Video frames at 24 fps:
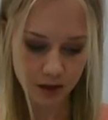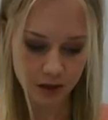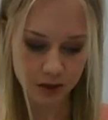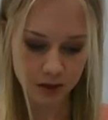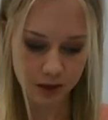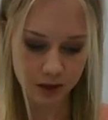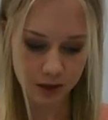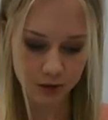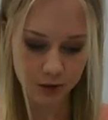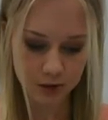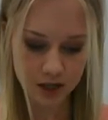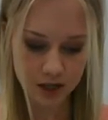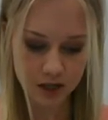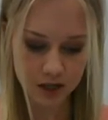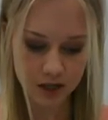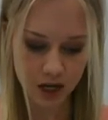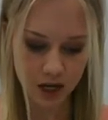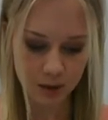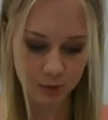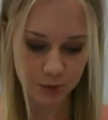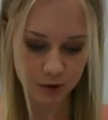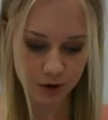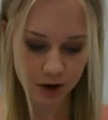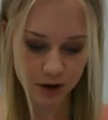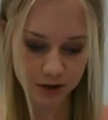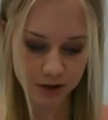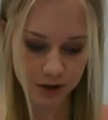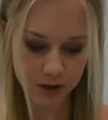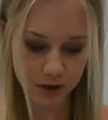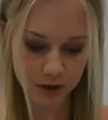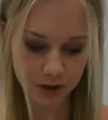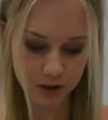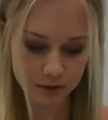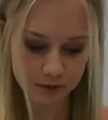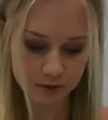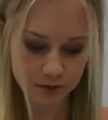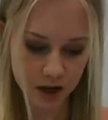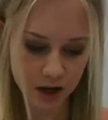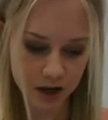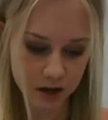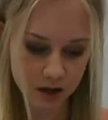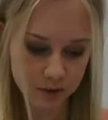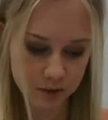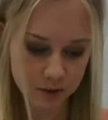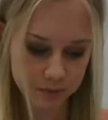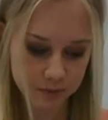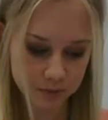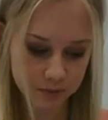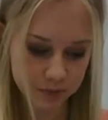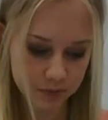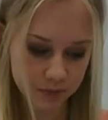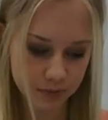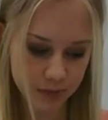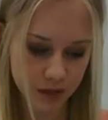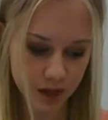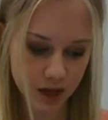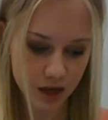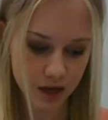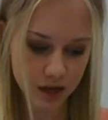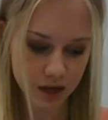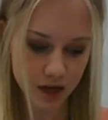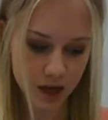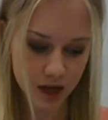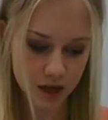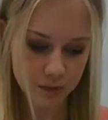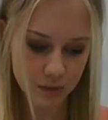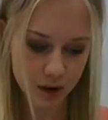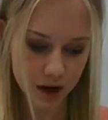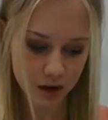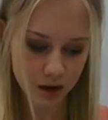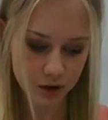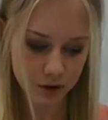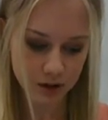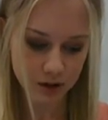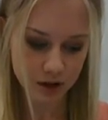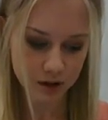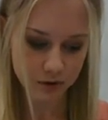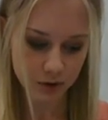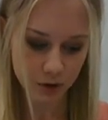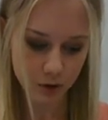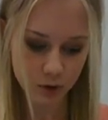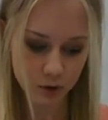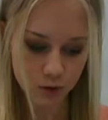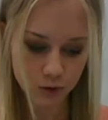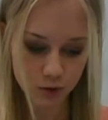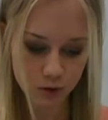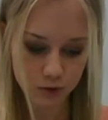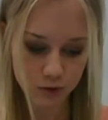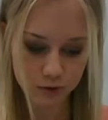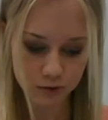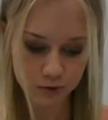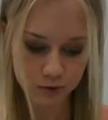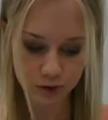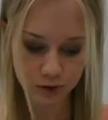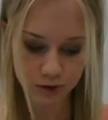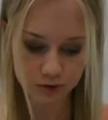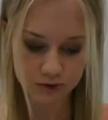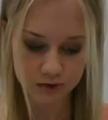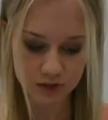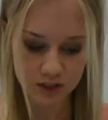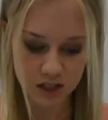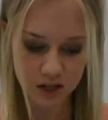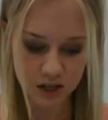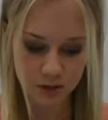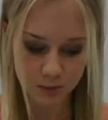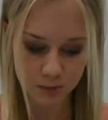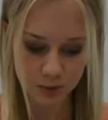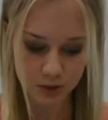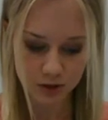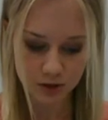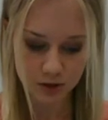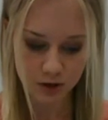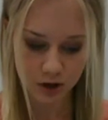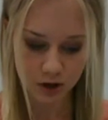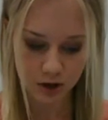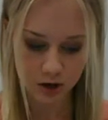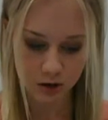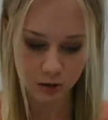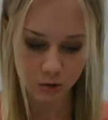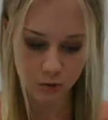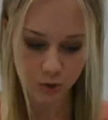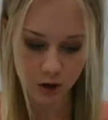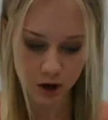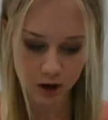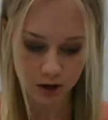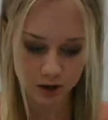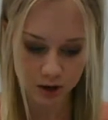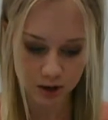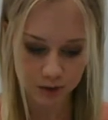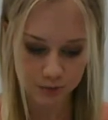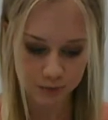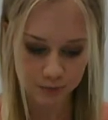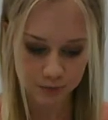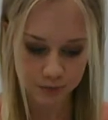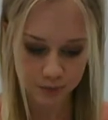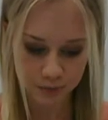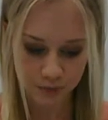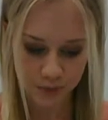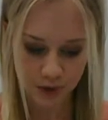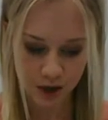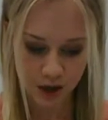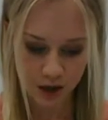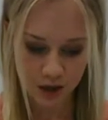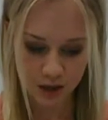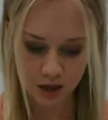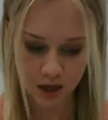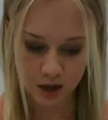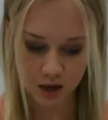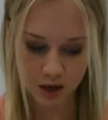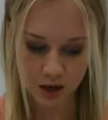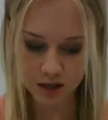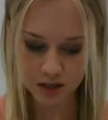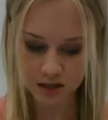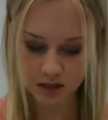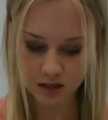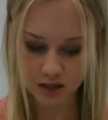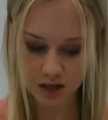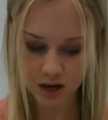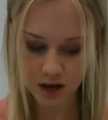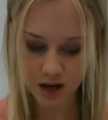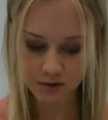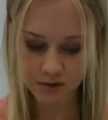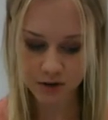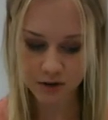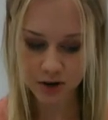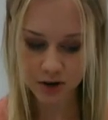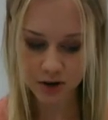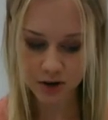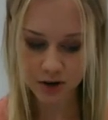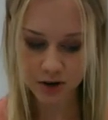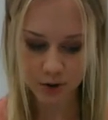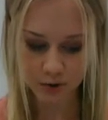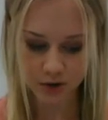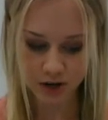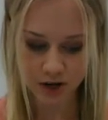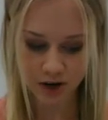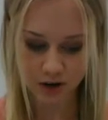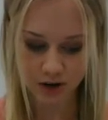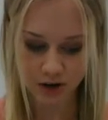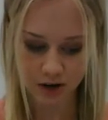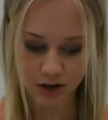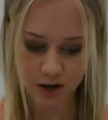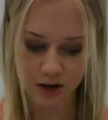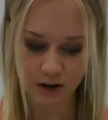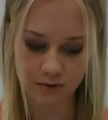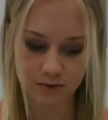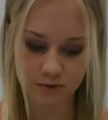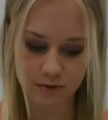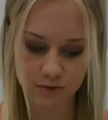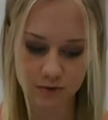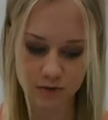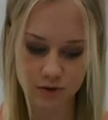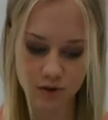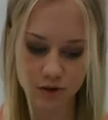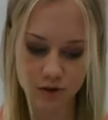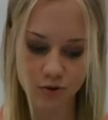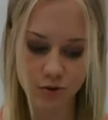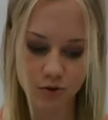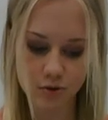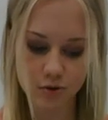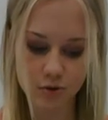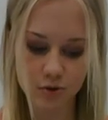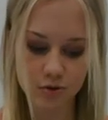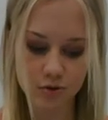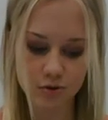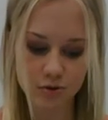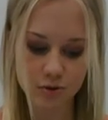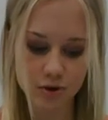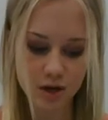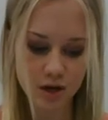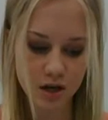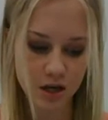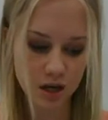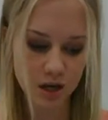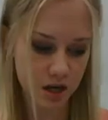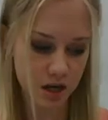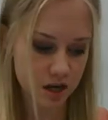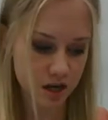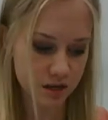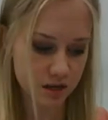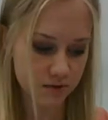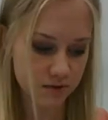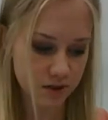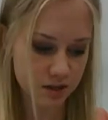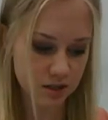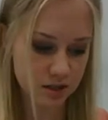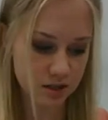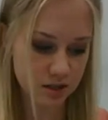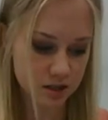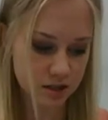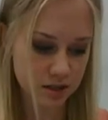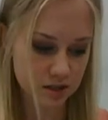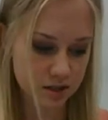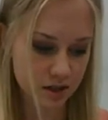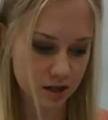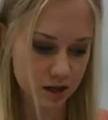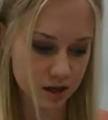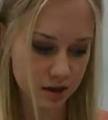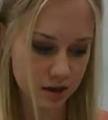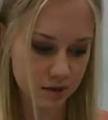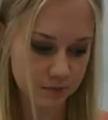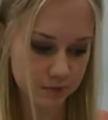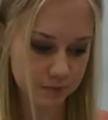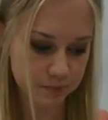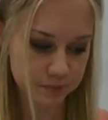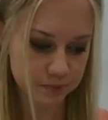The creek came around the curve there. It came out of a hole full of deep, dark water. They must never go near enough to the hole, even to see it.